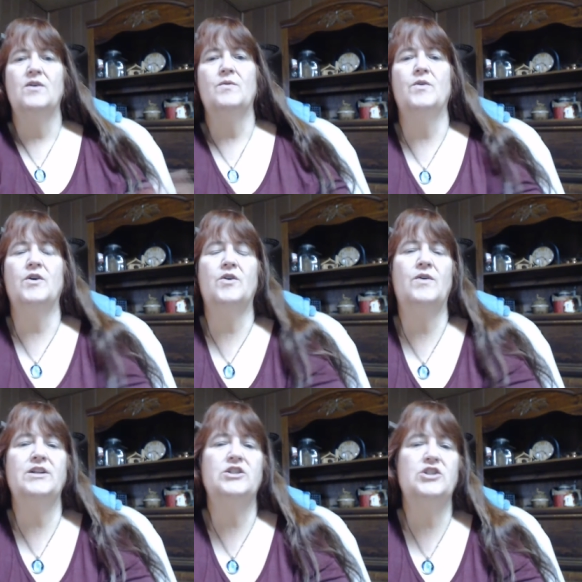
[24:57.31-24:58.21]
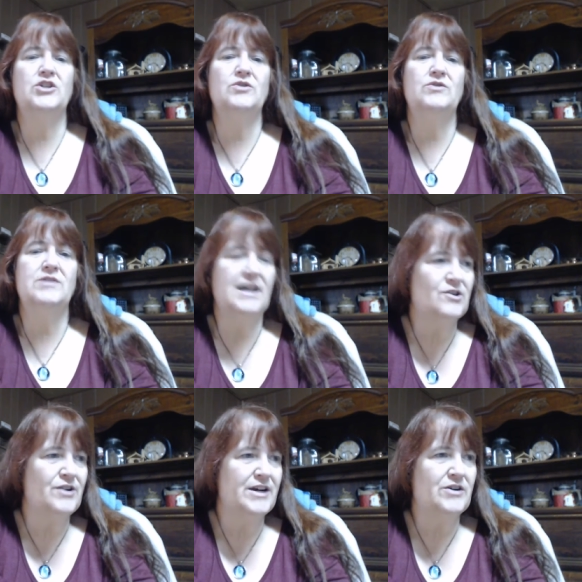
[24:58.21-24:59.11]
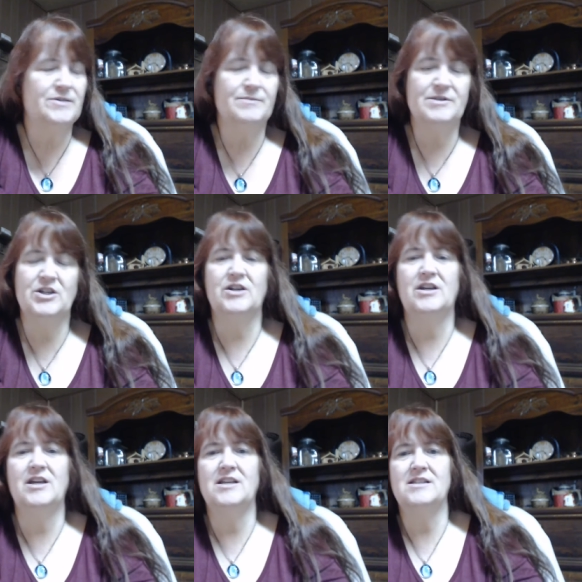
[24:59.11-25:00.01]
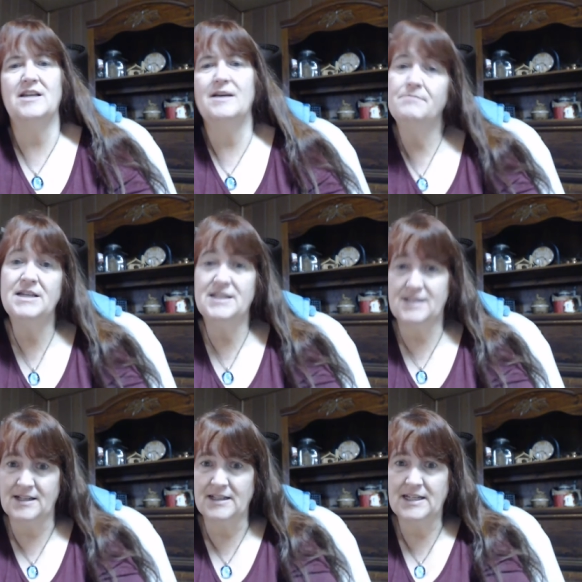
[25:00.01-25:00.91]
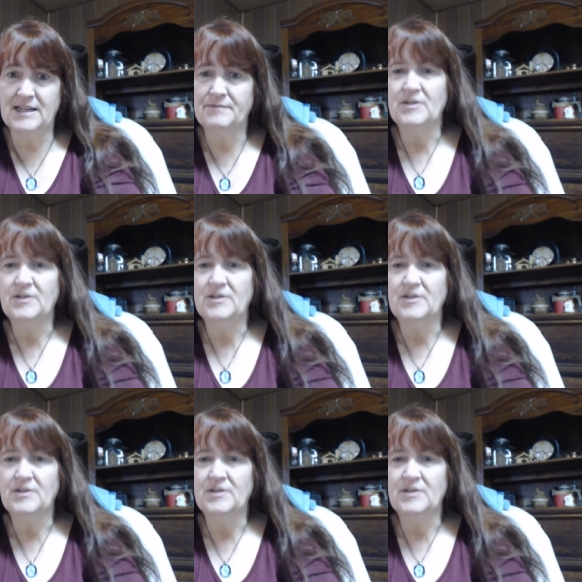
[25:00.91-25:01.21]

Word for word: we're going to decorate Christmas cookies and be silly